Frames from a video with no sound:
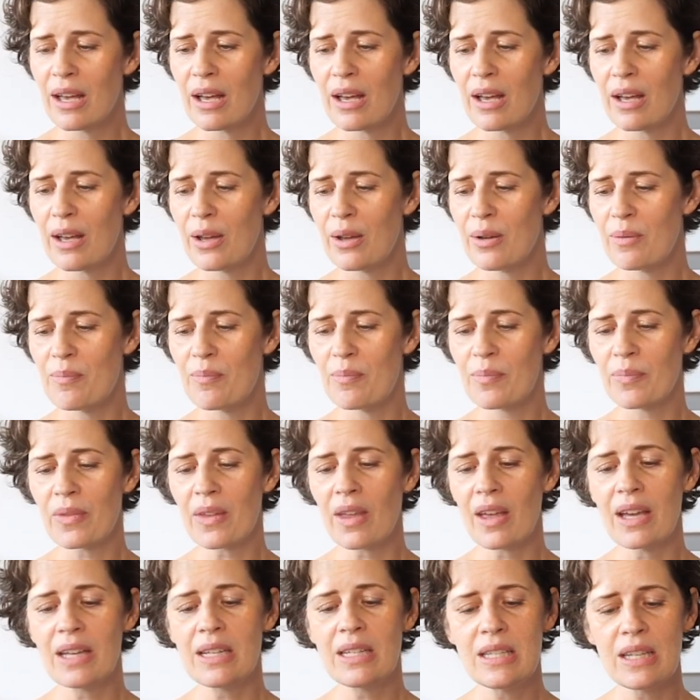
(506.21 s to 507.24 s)

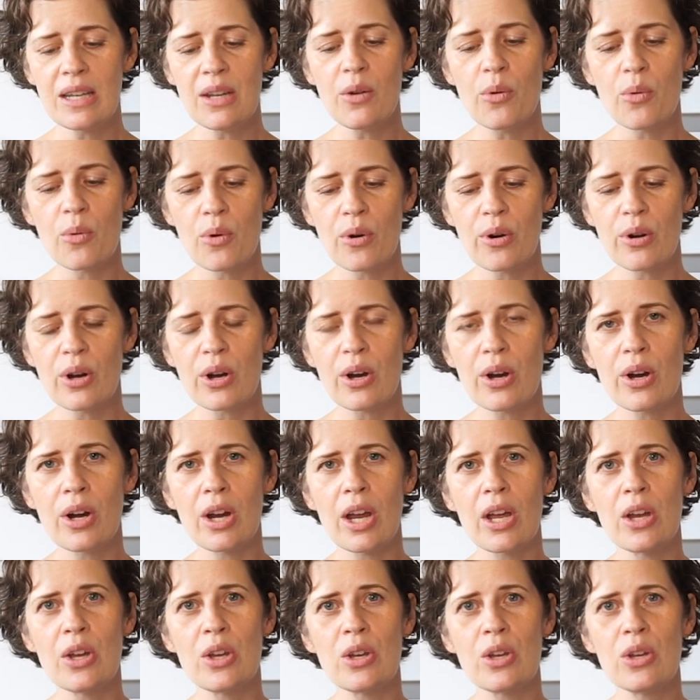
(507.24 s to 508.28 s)
I did order
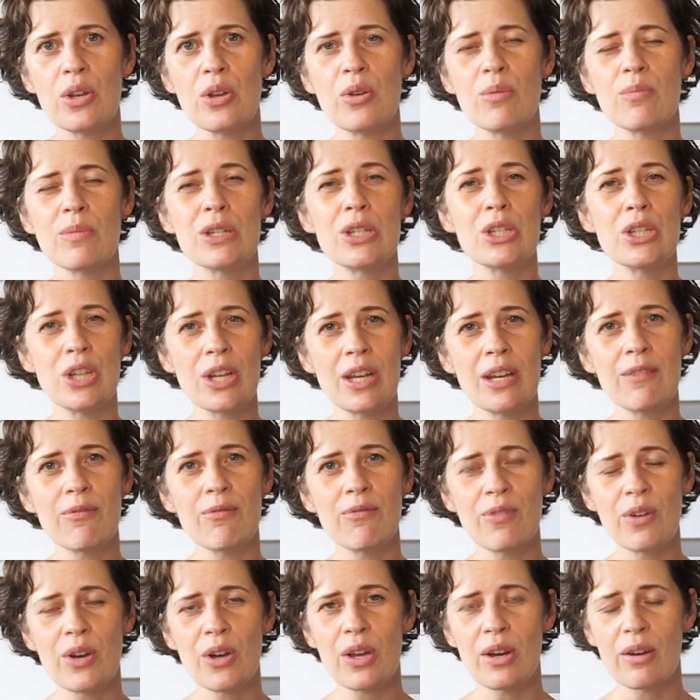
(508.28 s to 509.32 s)
a new machine
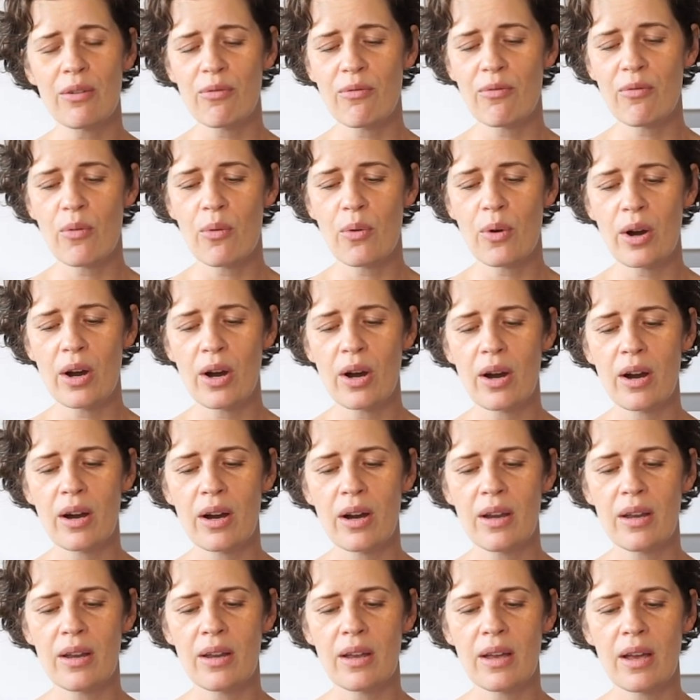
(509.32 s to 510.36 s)
foot
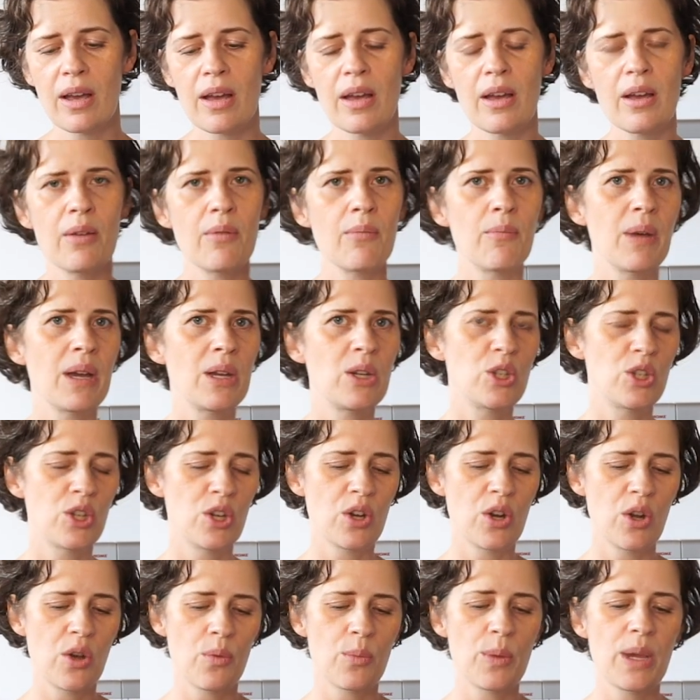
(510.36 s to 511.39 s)
for my
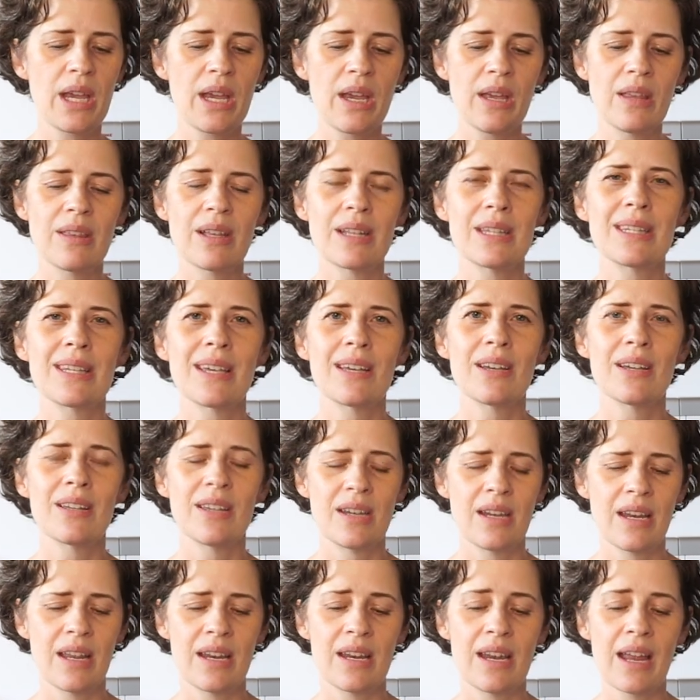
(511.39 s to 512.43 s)
Janome. That's
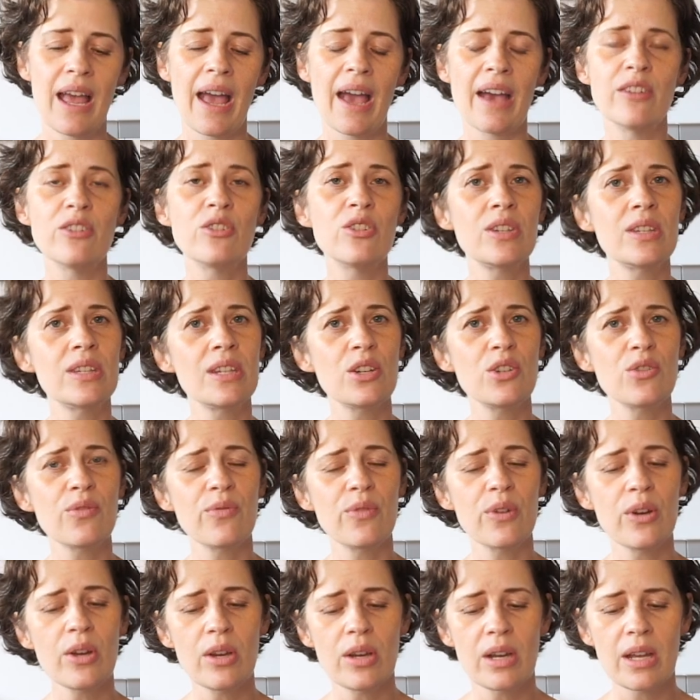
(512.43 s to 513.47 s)
an edge stitch
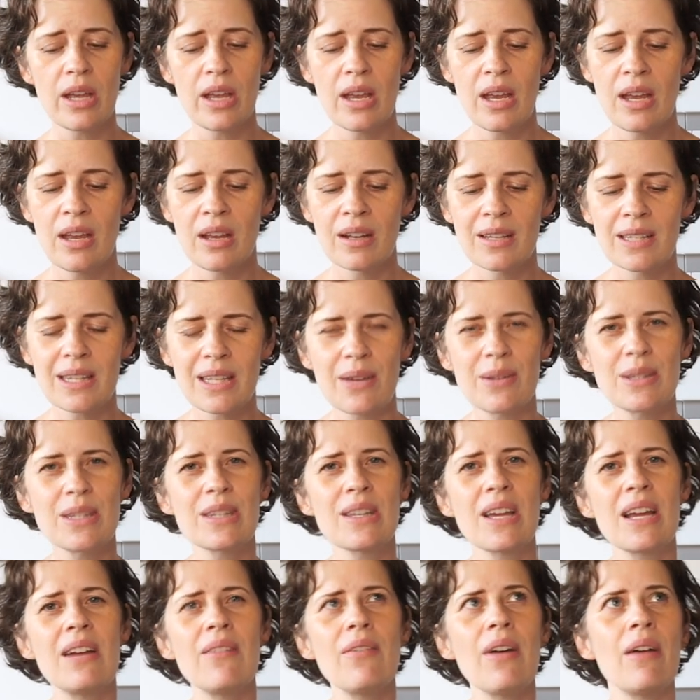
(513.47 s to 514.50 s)
foot, because I was
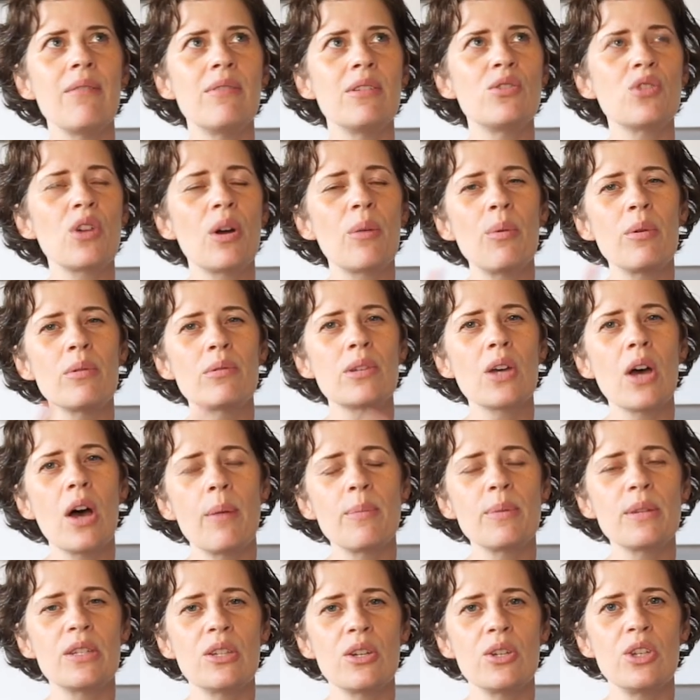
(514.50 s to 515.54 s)
kind of having trouble
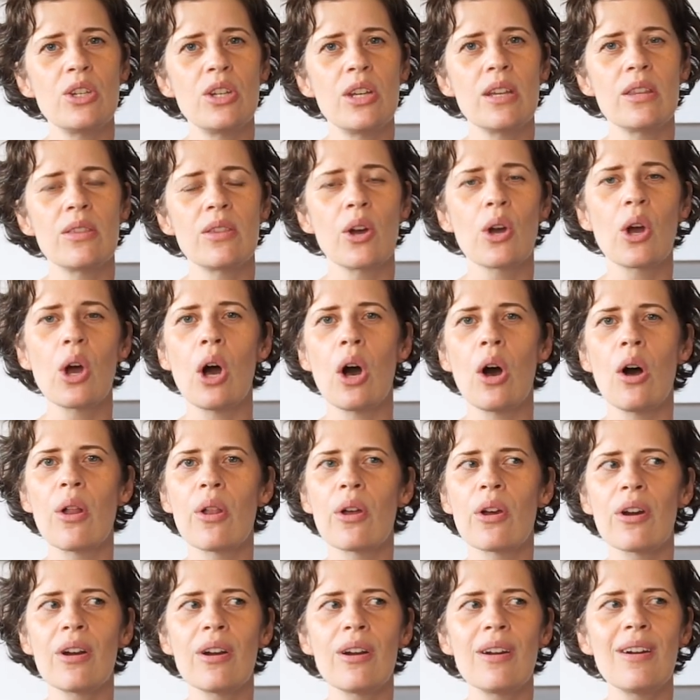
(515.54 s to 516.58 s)
top stitching the
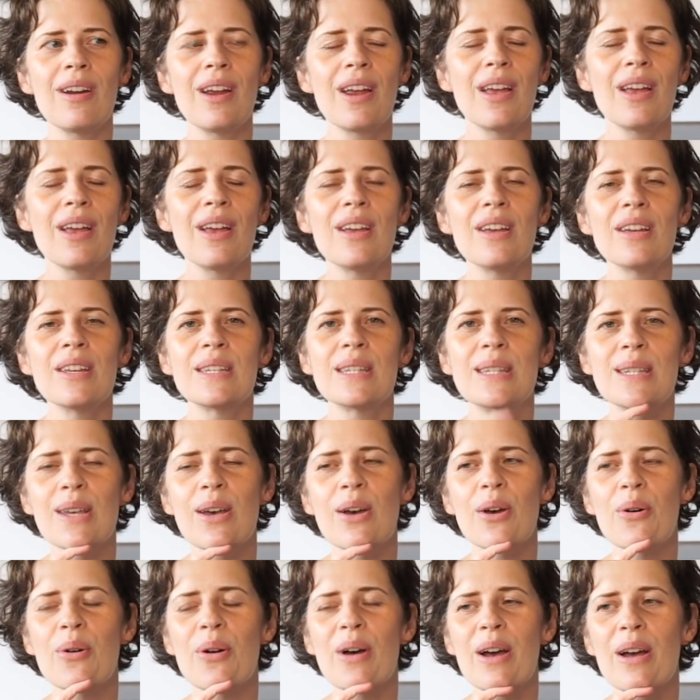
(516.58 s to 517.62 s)
collar.
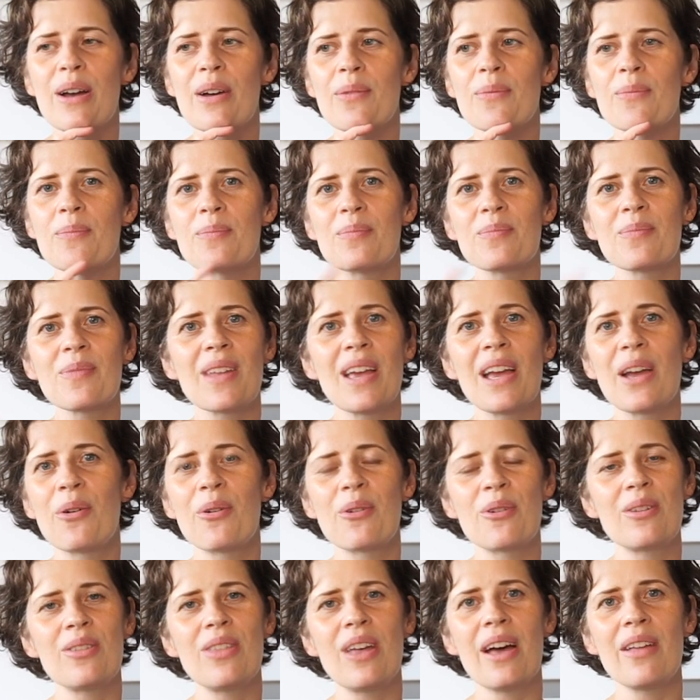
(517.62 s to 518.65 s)
So I
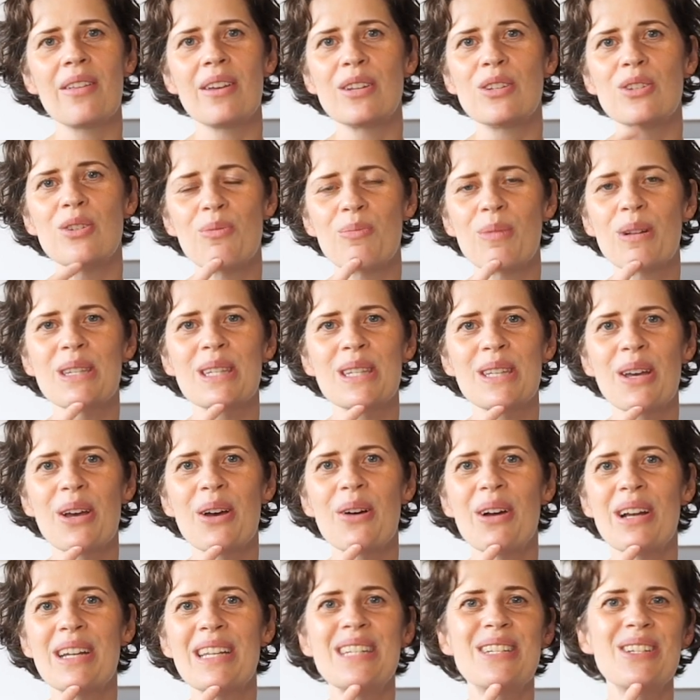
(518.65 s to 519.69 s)
ordered that like 2 months
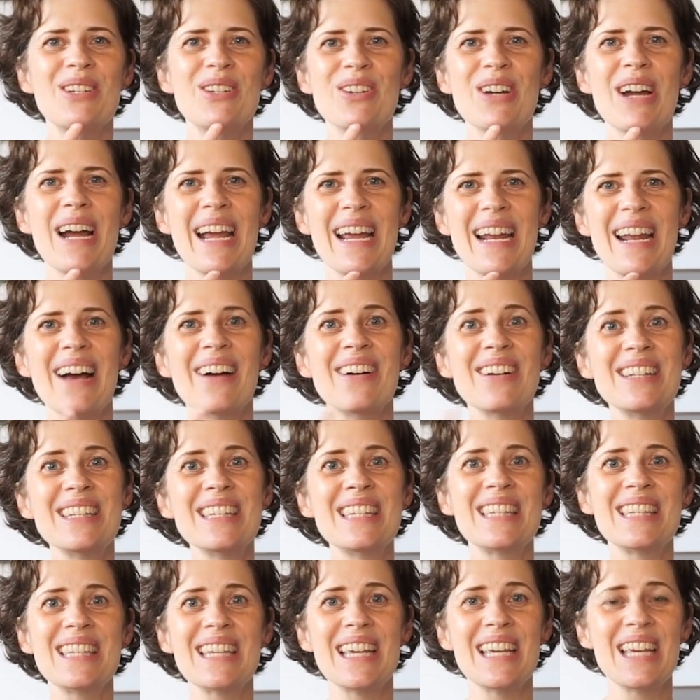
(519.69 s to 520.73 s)
ago. I need to try it out and
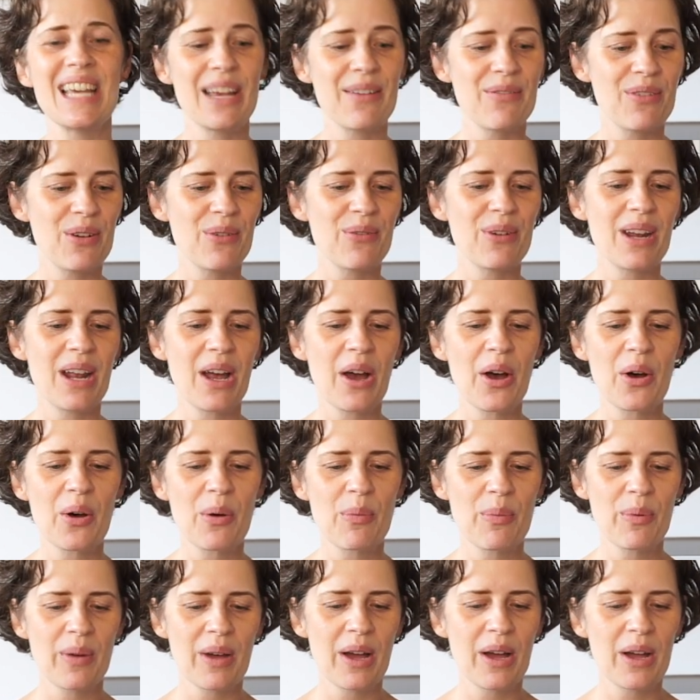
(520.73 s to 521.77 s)
see if it would
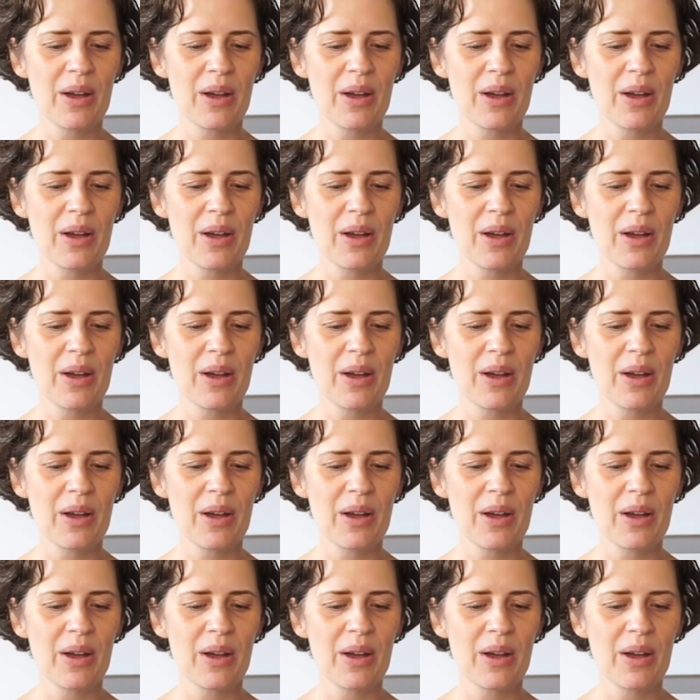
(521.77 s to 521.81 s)
help